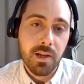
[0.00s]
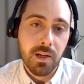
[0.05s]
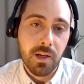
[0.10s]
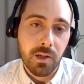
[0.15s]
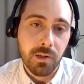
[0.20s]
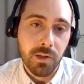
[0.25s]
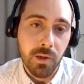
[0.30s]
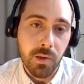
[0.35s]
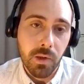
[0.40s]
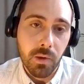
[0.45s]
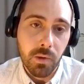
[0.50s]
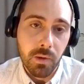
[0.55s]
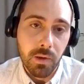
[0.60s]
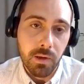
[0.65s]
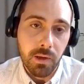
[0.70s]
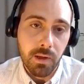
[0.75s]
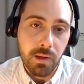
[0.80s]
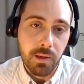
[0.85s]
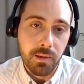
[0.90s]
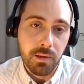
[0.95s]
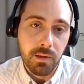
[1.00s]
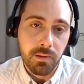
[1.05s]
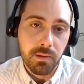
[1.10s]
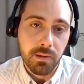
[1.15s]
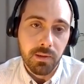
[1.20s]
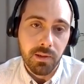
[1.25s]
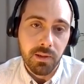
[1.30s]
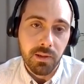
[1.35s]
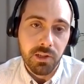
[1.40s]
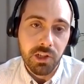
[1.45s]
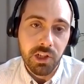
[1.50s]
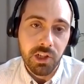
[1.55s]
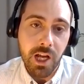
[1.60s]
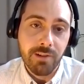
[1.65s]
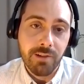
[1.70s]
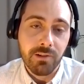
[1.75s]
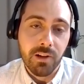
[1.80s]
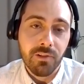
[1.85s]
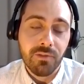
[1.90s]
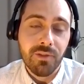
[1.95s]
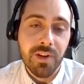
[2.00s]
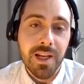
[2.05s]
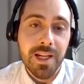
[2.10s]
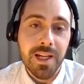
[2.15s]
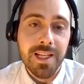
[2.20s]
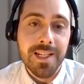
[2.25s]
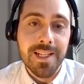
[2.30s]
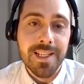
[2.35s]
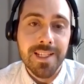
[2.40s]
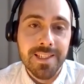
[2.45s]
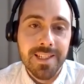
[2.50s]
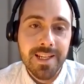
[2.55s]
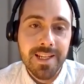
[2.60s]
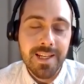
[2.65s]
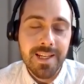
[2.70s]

although the general feeling is